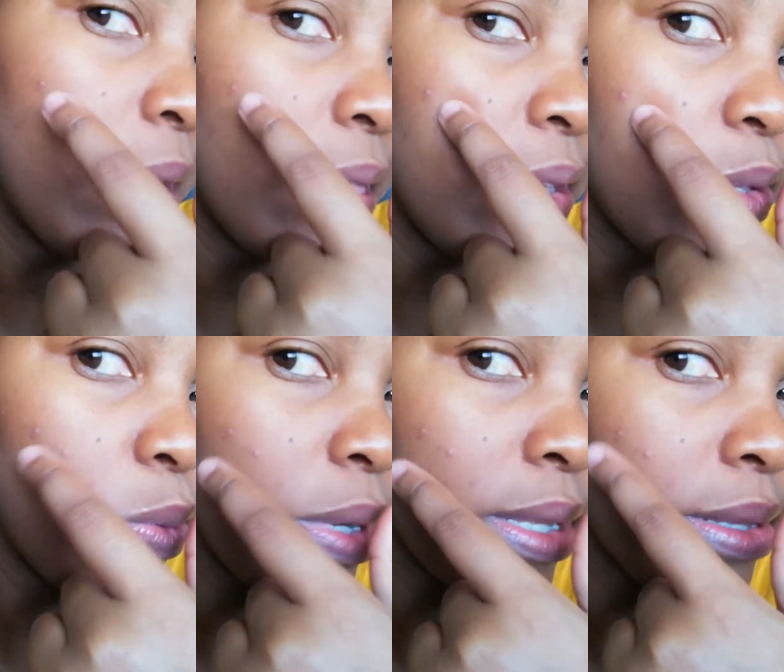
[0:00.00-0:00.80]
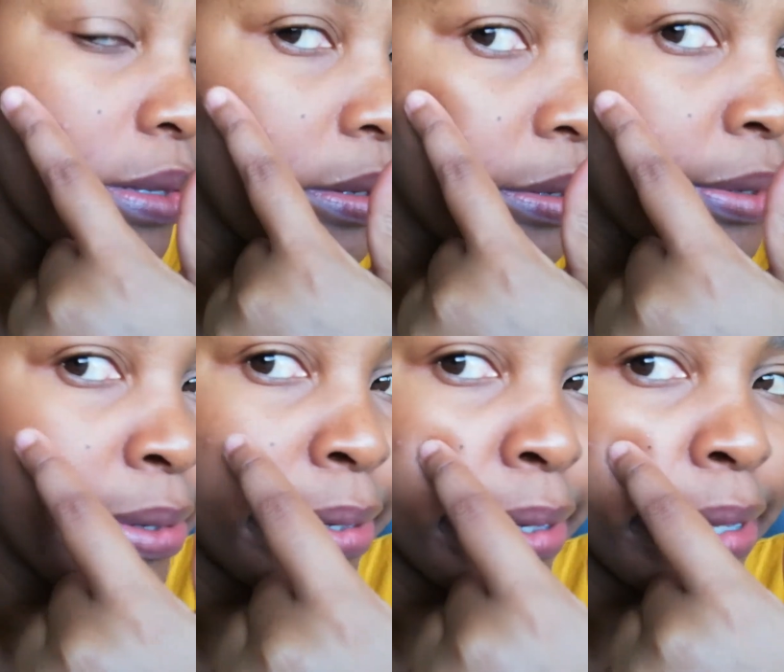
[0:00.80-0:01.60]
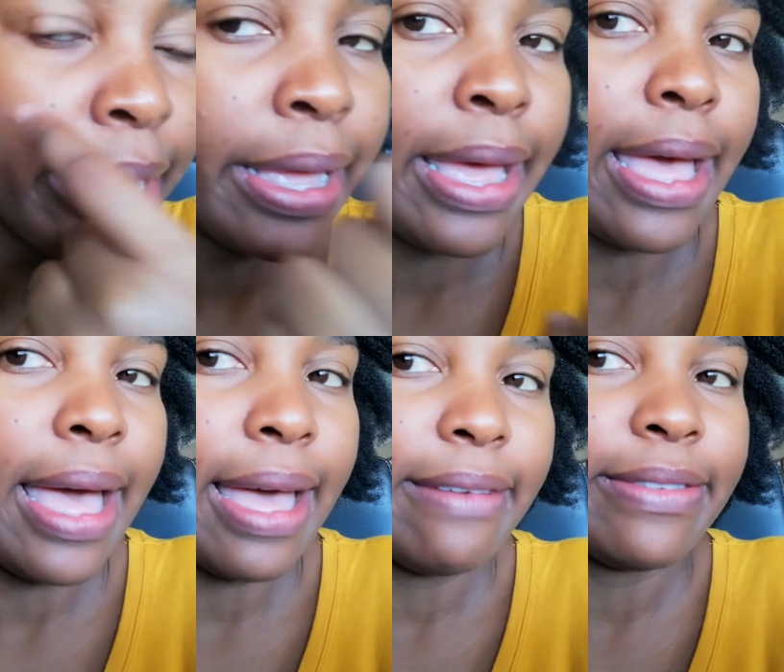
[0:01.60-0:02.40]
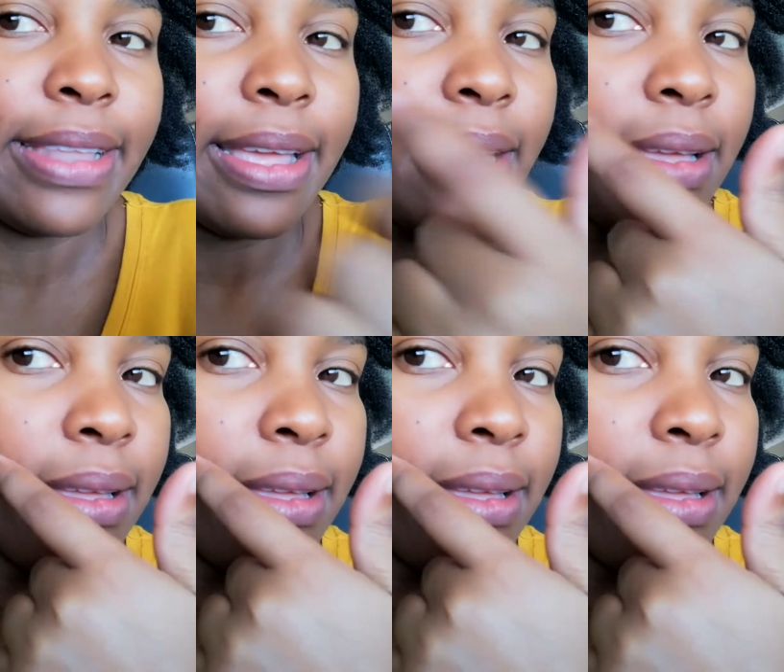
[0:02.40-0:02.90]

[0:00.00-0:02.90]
but this one's after